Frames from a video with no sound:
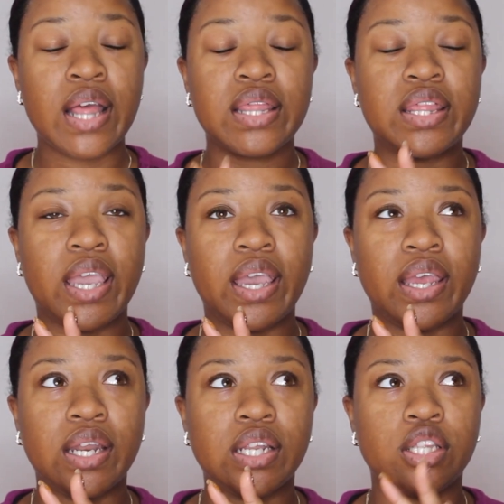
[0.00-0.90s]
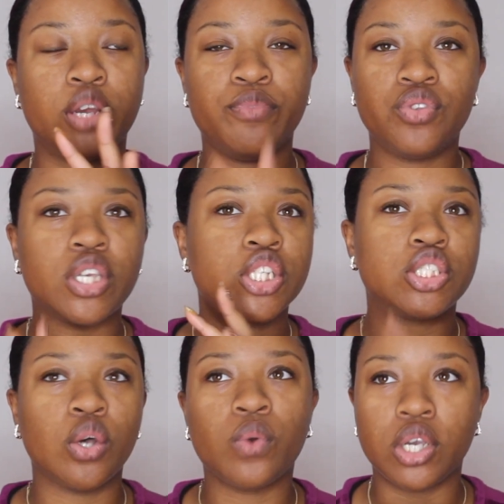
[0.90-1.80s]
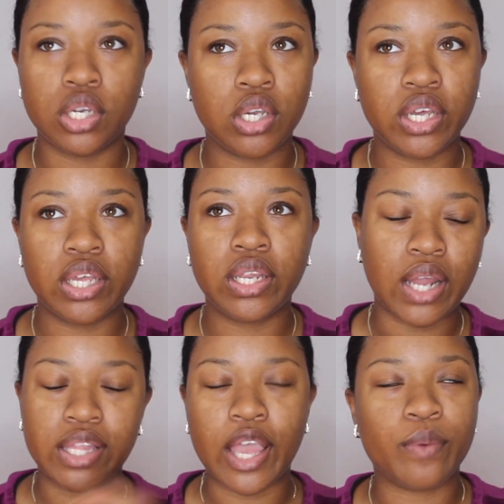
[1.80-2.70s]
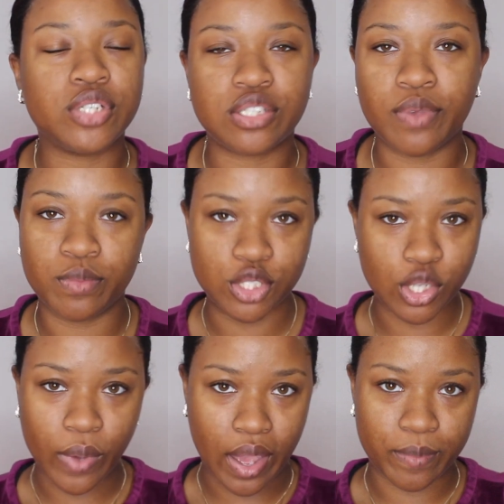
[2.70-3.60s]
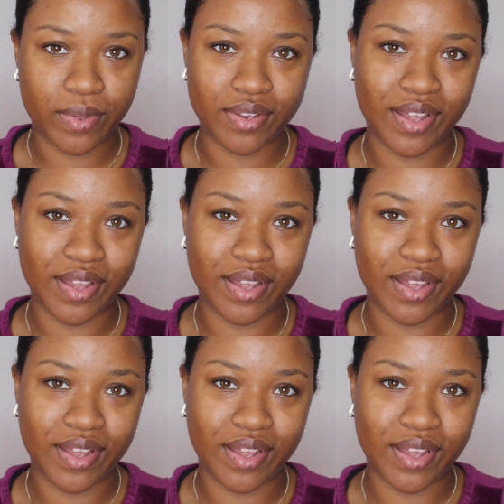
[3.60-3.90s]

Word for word: that their music is so good, like that would just make me so happy.